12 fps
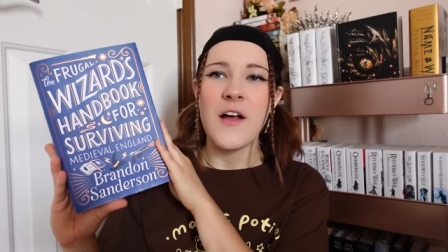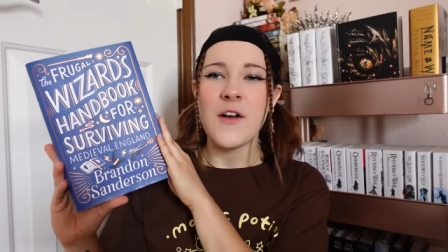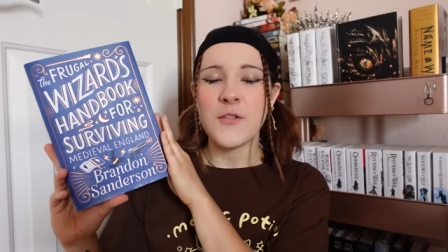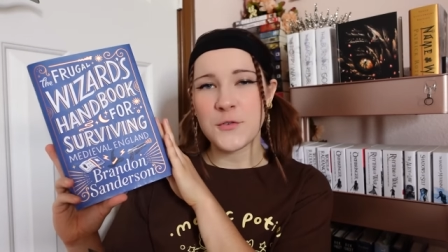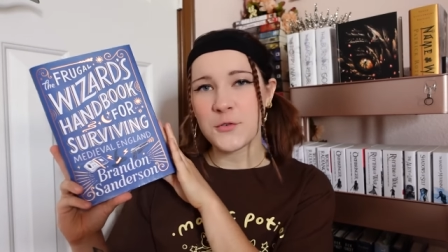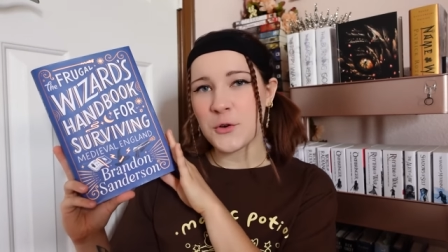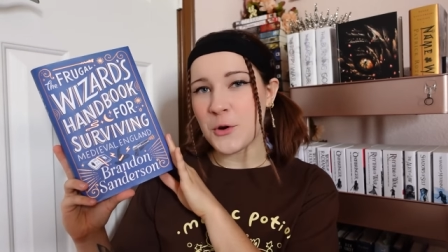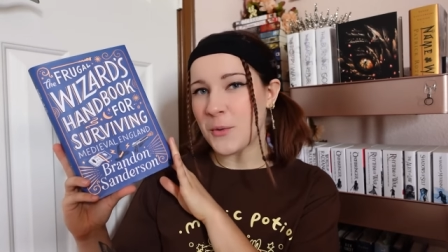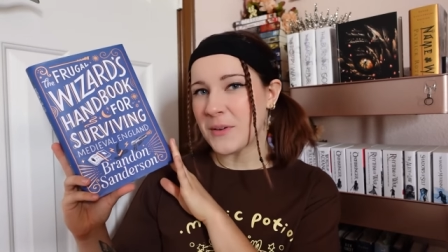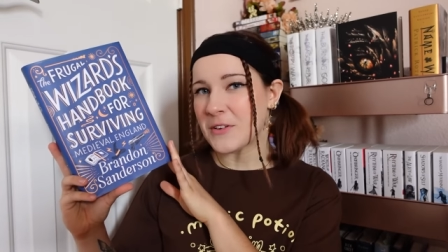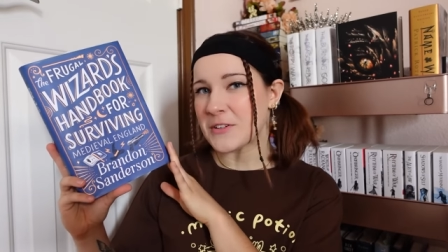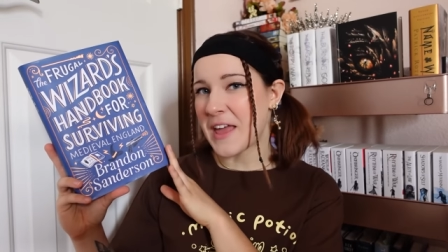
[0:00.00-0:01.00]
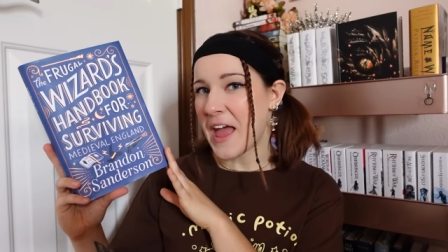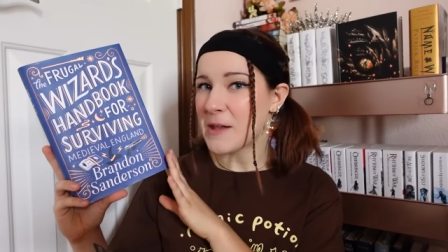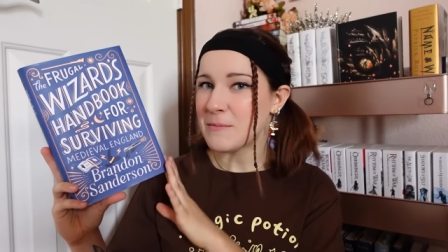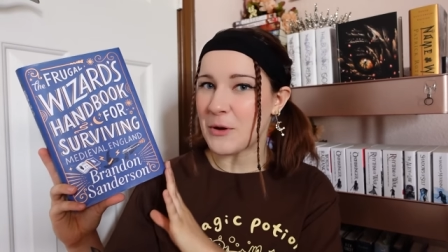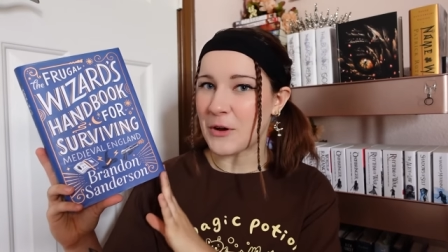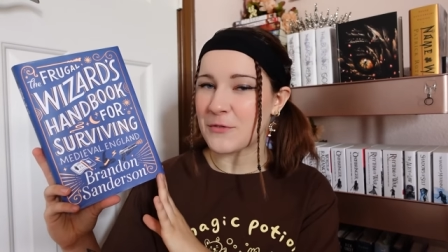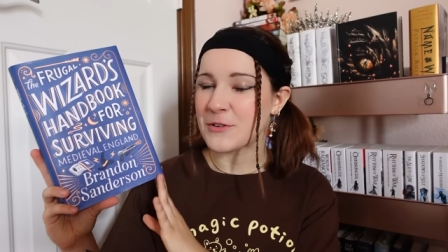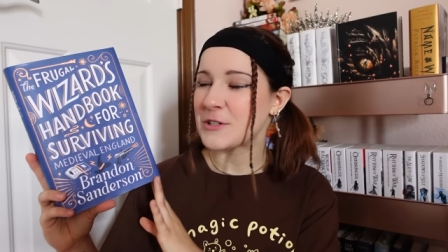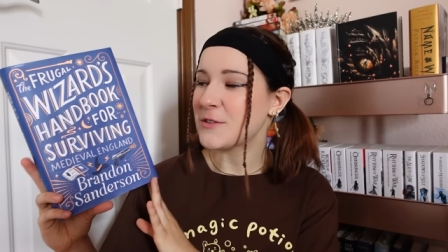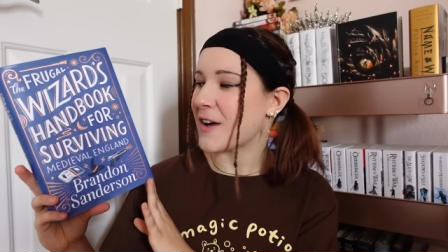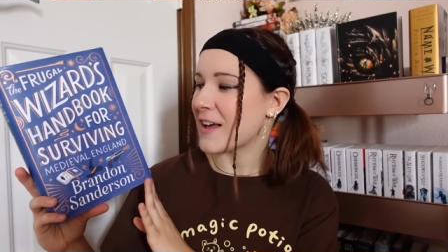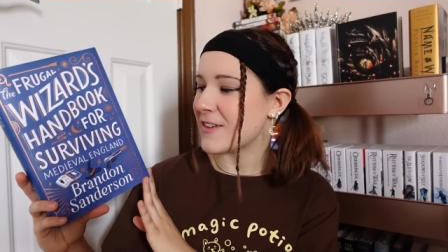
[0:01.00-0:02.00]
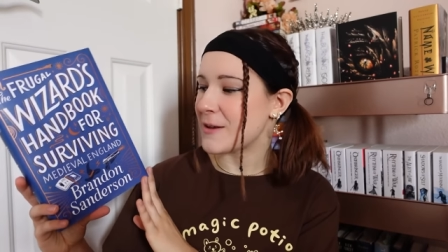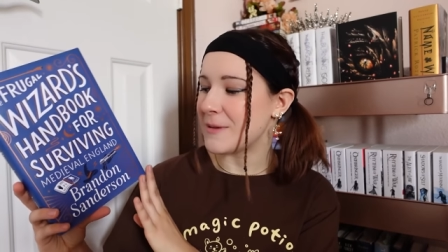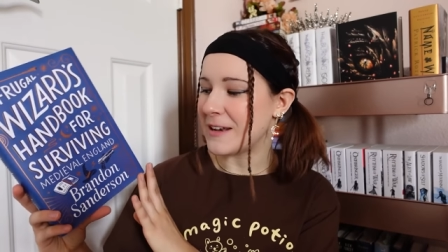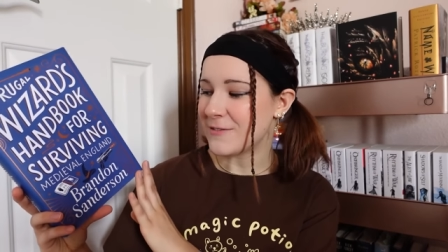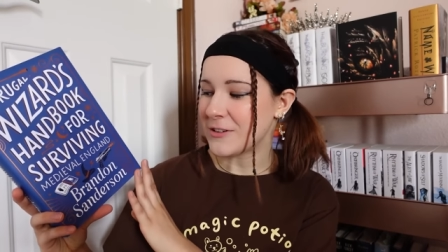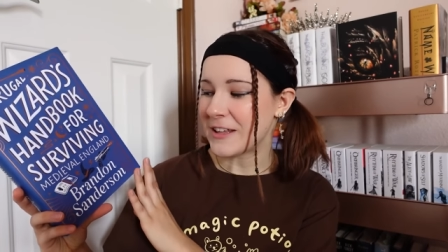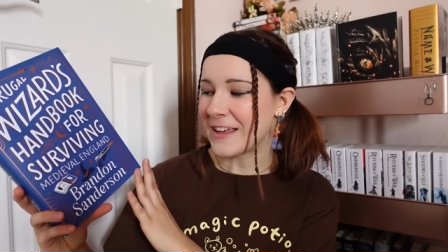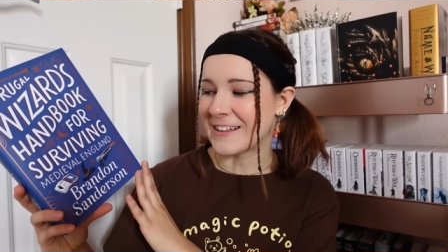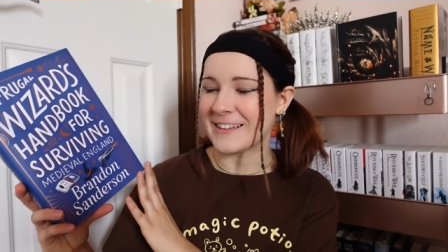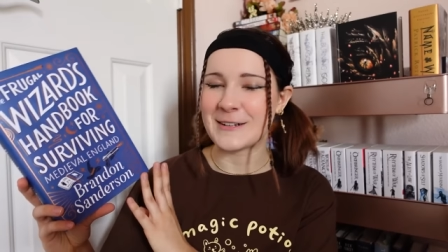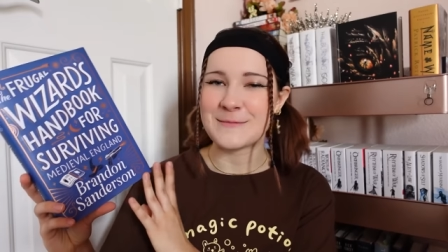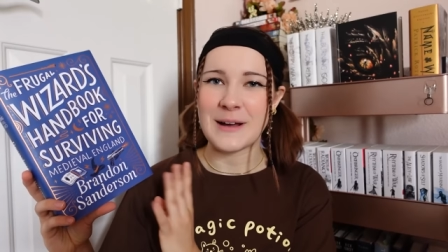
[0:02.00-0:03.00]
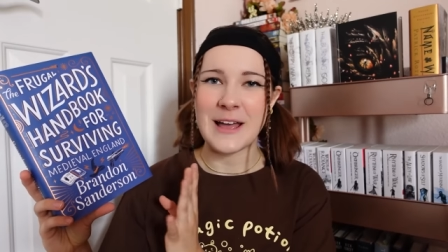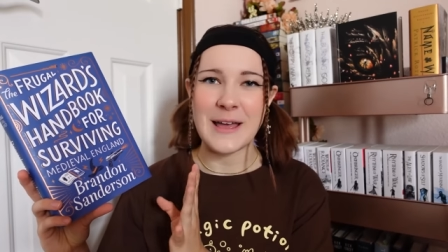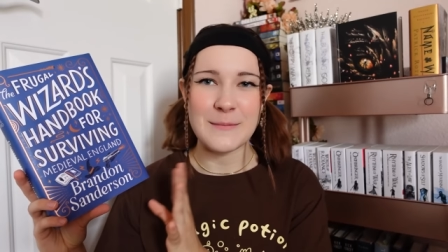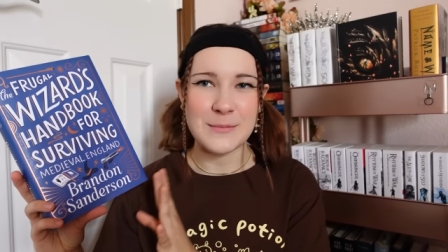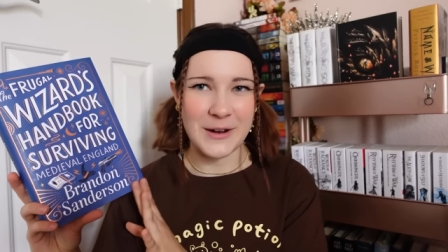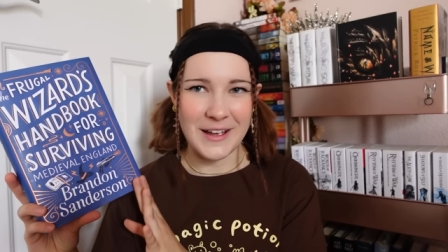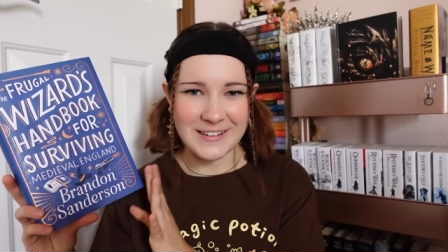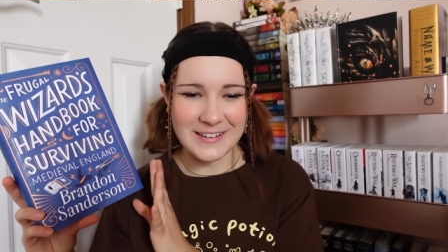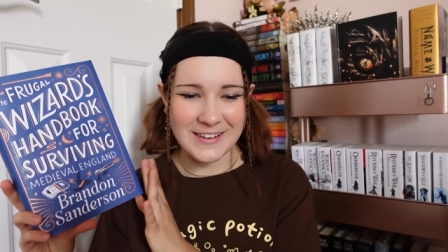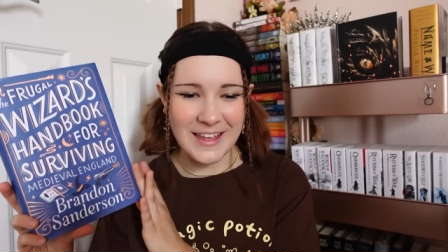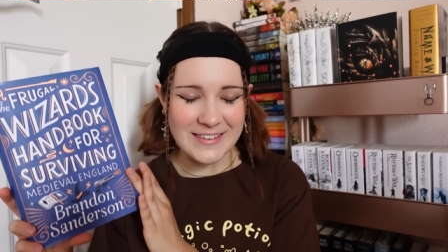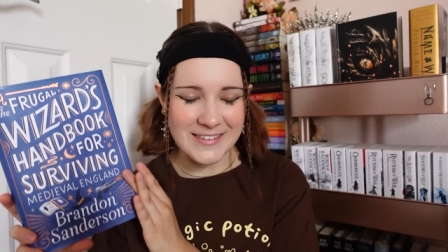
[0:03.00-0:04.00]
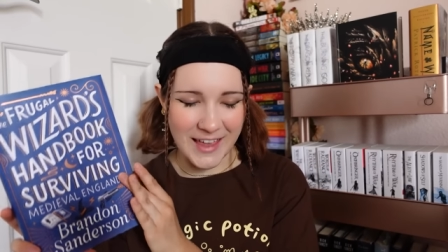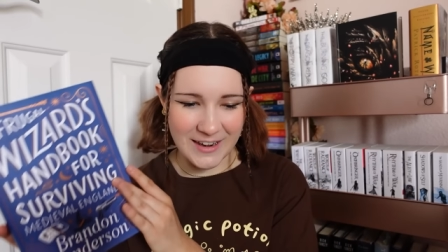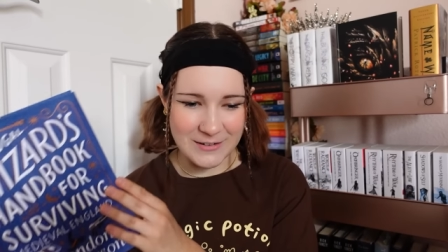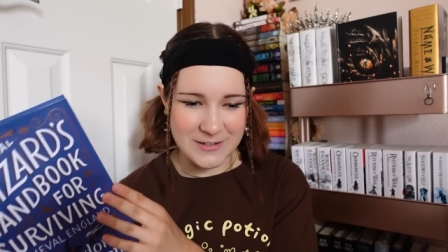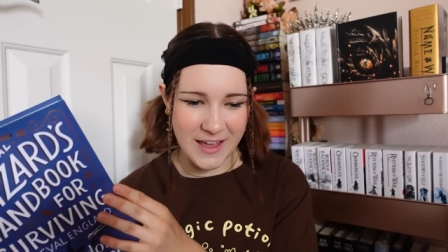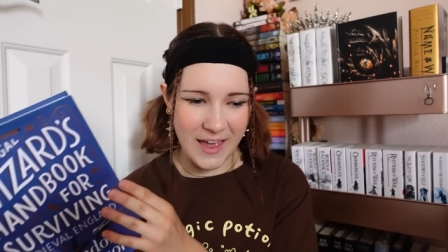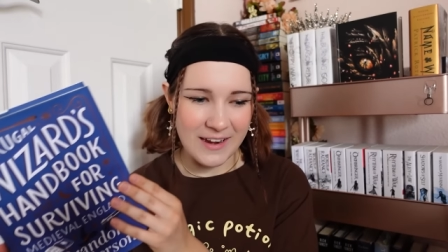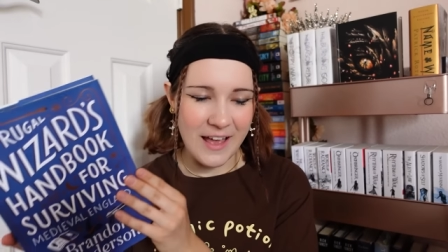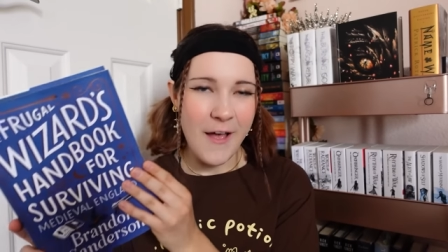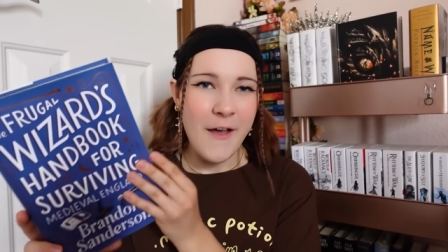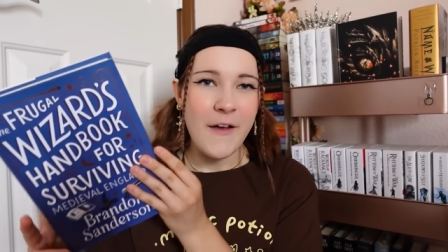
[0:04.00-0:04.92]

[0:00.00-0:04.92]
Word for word: The Frugal Wizard's Handbook for Surviving Medieval England by Brandon Sanderson.